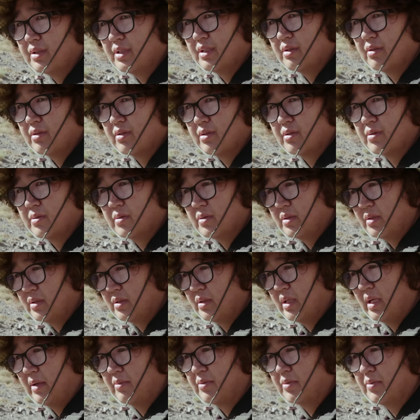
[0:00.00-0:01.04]
In the
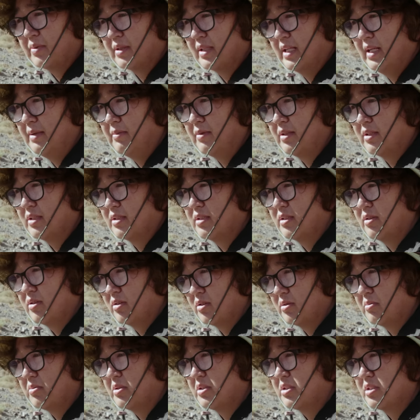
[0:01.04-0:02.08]
spring, when they're with their cubs,
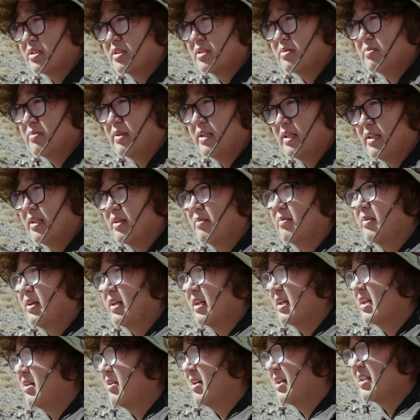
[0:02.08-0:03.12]
we
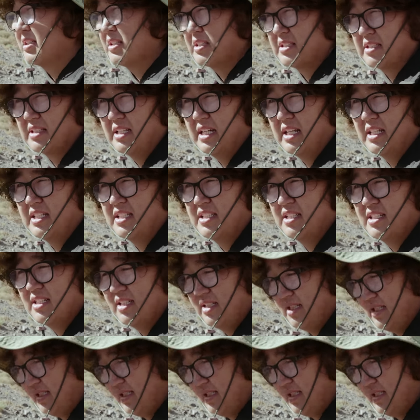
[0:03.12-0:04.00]
shouldn't risk anything.